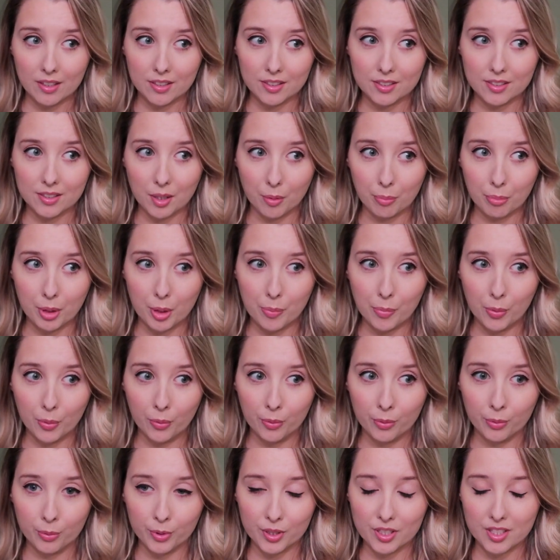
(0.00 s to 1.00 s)
Some
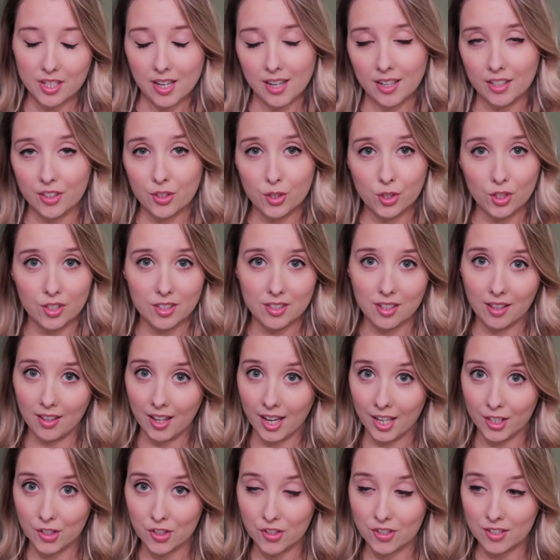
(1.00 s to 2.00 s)
people say it's just a
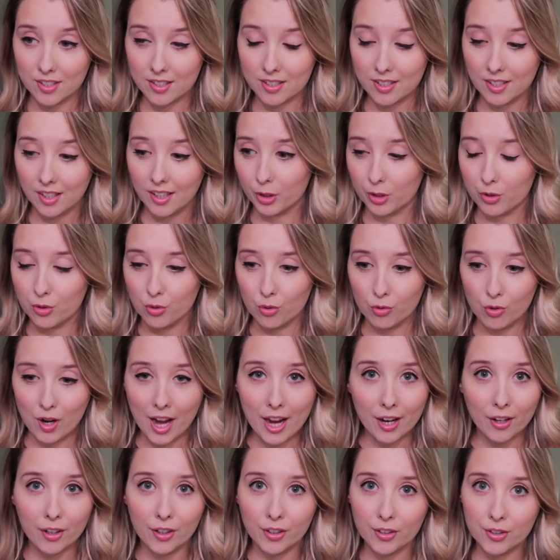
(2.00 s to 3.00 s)
legend. There's no
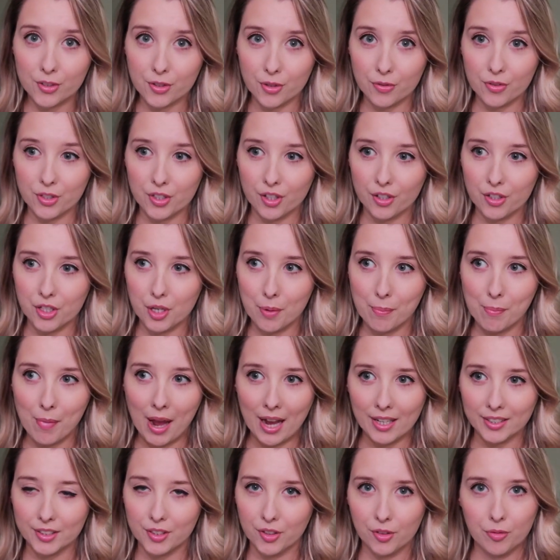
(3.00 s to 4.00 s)
records of such a
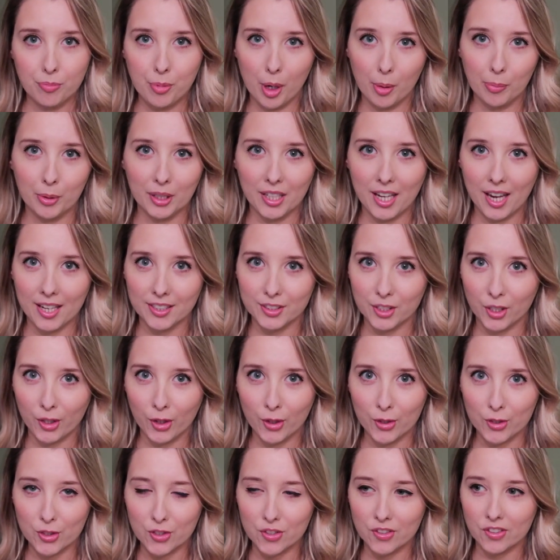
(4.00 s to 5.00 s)
massive public
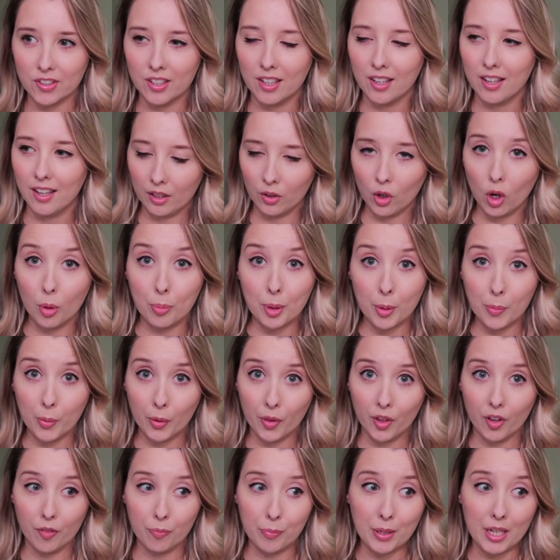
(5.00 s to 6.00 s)
execution. A lot of
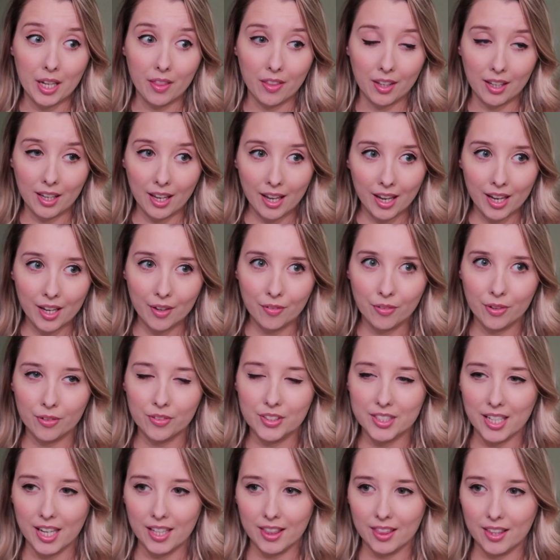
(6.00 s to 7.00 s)
people that have been to the cave have
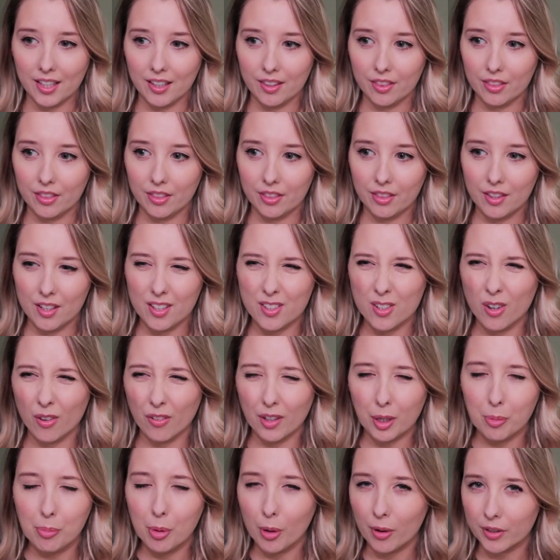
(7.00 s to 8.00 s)
said that it's not
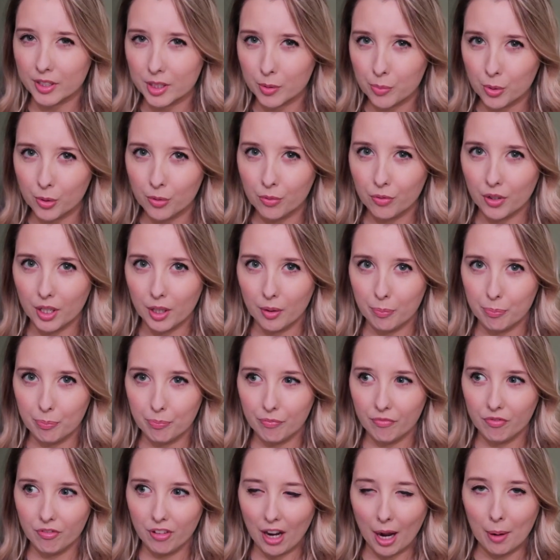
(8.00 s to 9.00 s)
really possible for a
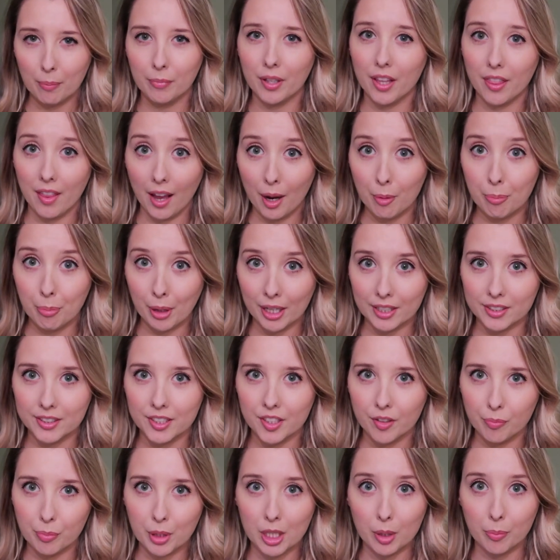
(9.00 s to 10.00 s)
family that big
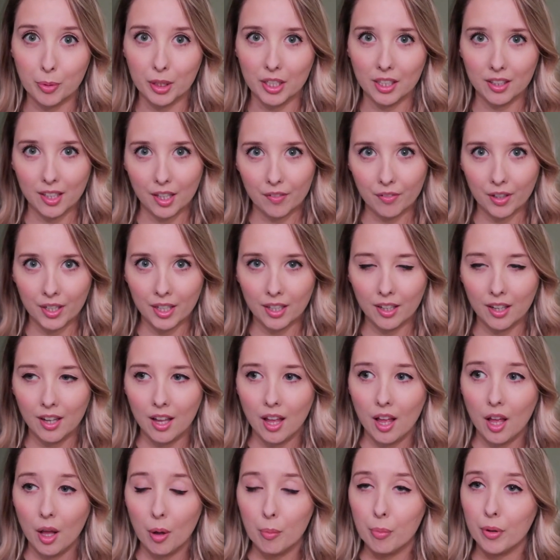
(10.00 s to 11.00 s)
to have been able to live in it.
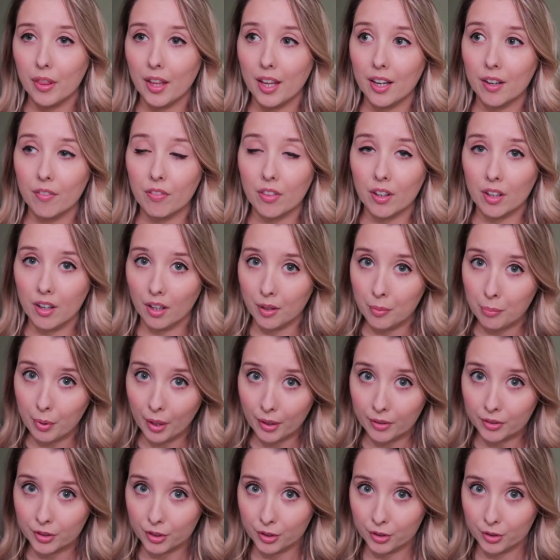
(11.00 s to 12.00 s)
But then if the
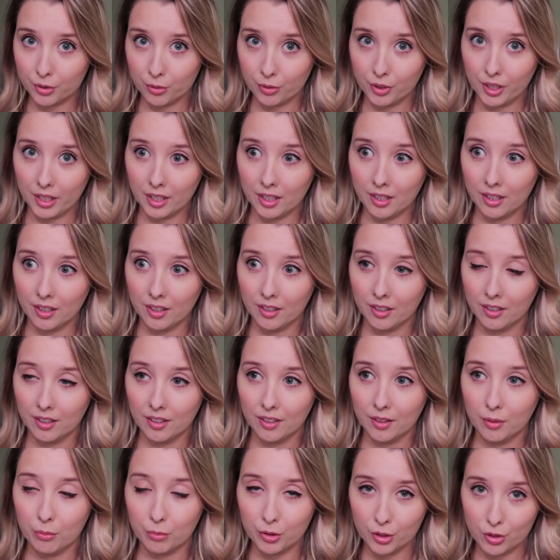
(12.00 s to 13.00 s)
gunpowder story
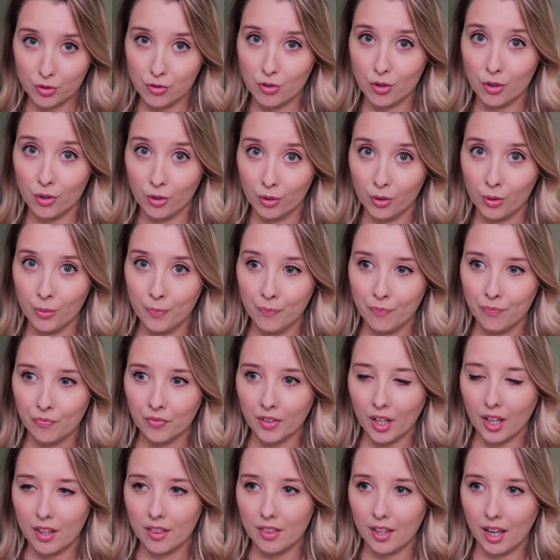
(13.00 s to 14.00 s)
was true,
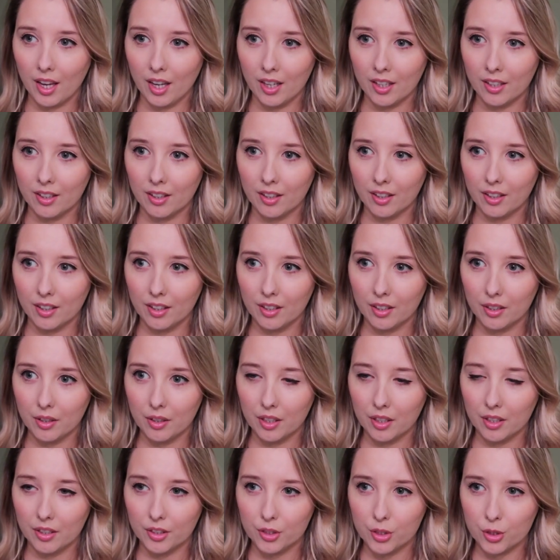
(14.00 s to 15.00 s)
then
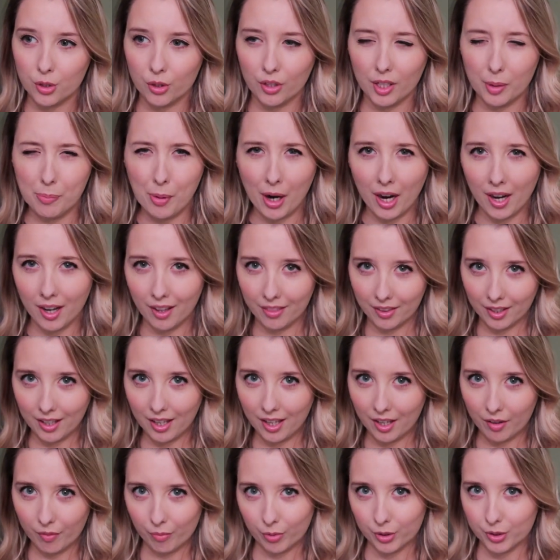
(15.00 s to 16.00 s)
surely part of the
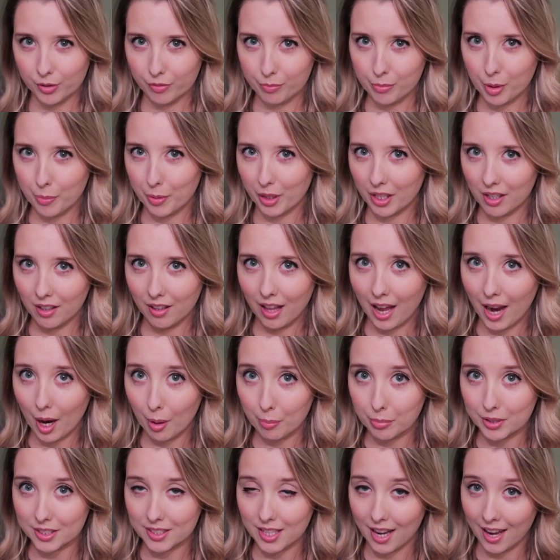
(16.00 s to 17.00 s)
cave would have maybe
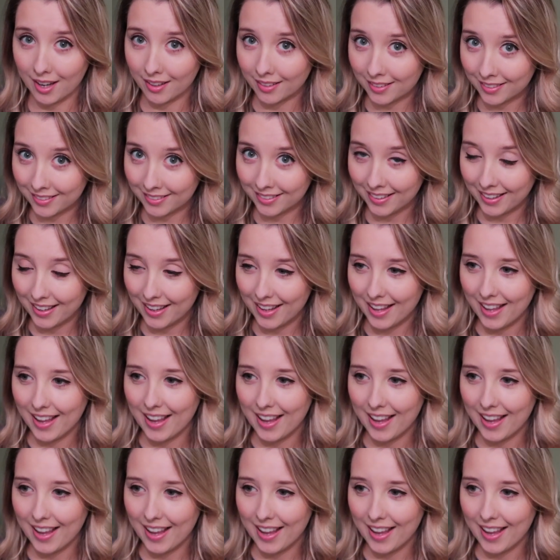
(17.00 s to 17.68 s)
collapsed in.